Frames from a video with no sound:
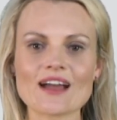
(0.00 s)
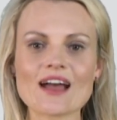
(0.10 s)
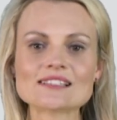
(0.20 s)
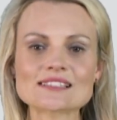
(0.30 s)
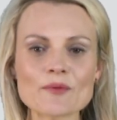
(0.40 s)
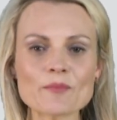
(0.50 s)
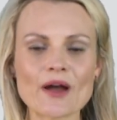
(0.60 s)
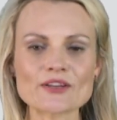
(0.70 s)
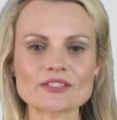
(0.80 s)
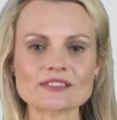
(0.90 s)
Some
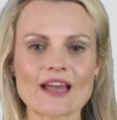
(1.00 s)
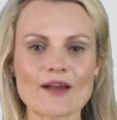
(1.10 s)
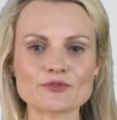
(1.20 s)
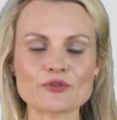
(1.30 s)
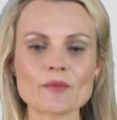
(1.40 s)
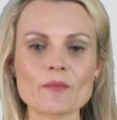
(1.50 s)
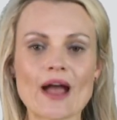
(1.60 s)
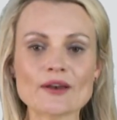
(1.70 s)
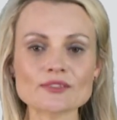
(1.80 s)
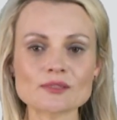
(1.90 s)
patients have to
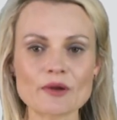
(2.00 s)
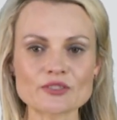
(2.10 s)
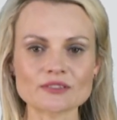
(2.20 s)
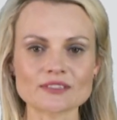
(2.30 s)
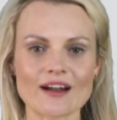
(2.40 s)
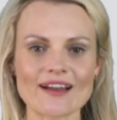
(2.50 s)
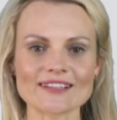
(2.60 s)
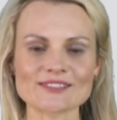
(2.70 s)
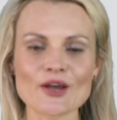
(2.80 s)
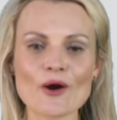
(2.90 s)
remain on special
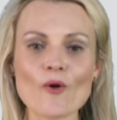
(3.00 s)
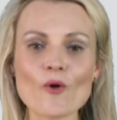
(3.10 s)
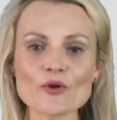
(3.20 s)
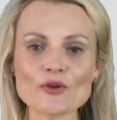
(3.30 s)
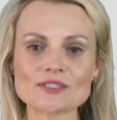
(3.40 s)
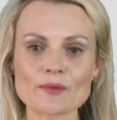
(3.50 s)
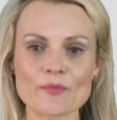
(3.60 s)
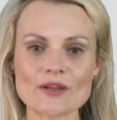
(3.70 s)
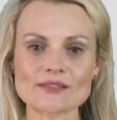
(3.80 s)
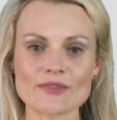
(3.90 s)
diets or use
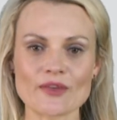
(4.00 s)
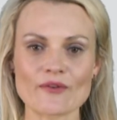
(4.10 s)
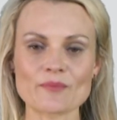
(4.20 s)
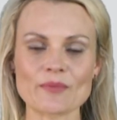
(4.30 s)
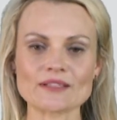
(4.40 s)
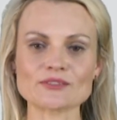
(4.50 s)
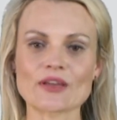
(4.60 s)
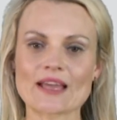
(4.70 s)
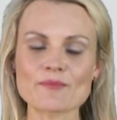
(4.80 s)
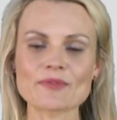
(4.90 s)
suppressive therapy to
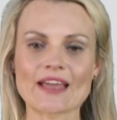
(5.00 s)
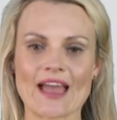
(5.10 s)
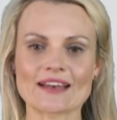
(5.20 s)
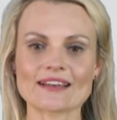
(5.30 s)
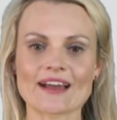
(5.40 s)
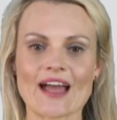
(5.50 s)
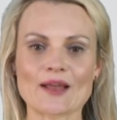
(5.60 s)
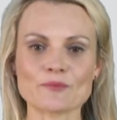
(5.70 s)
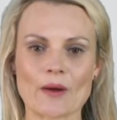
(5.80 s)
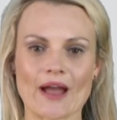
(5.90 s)
keep the Candida
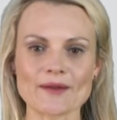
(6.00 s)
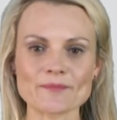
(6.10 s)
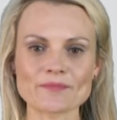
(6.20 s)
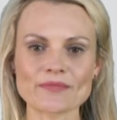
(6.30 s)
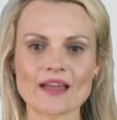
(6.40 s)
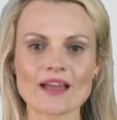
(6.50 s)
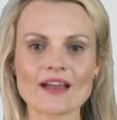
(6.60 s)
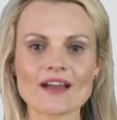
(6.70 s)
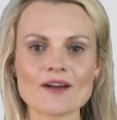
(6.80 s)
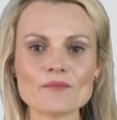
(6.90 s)
at bay.
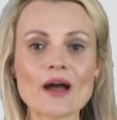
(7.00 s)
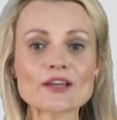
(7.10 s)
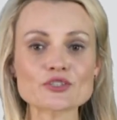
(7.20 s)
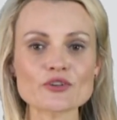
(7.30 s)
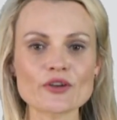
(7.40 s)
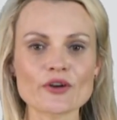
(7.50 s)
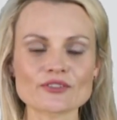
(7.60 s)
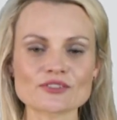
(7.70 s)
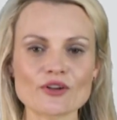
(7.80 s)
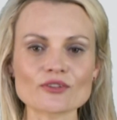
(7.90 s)
Make sure you
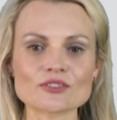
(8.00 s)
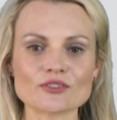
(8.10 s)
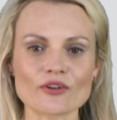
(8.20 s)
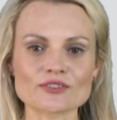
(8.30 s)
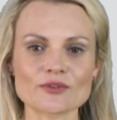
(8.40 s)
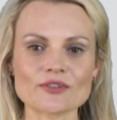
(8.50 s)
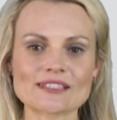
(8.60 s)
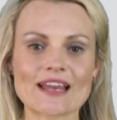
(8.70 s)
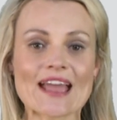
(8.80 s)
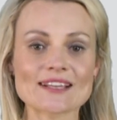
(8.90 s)
consult a doctor who is
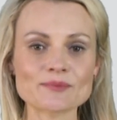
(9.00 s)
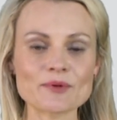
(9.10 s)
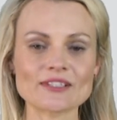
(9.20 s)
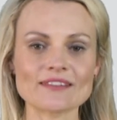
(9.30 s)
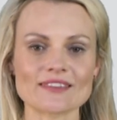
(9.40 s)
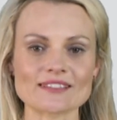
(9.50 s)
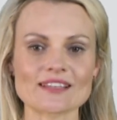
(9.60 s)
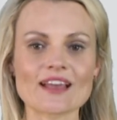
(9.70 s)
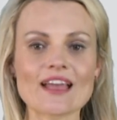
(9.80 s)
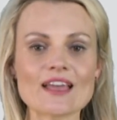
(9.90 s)
an expert in this
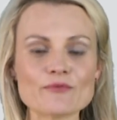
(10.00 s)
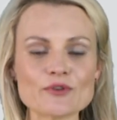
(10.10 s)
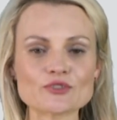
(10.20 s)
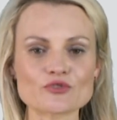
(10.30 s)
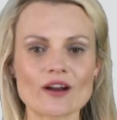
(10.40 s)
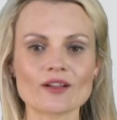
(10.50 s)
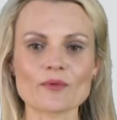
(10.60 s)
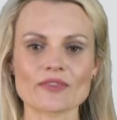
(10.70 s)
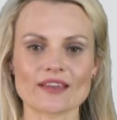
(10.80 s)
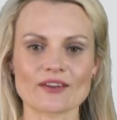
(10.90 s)
if you struggle
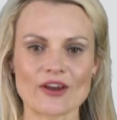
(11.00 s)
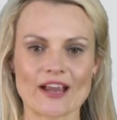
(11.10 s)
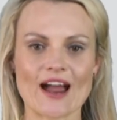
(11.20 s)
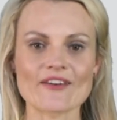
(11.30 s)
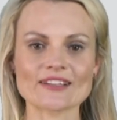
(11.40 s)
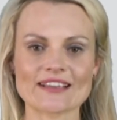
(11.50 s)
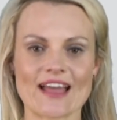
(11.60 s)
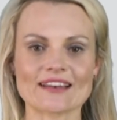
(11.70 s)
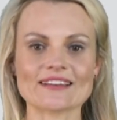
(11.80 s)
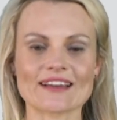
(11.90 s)
with recurrent
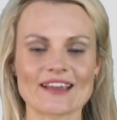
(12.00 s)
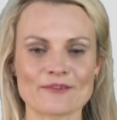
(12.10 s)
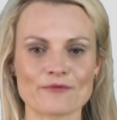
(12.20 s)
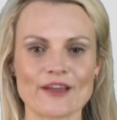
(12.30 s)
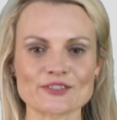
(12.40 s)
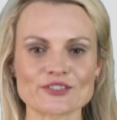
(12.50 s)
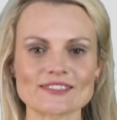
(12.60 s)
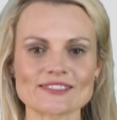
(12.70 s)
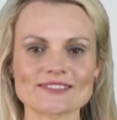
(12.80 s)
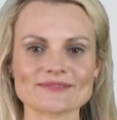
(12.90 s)
Candida
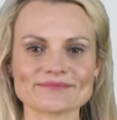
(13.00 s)
infections.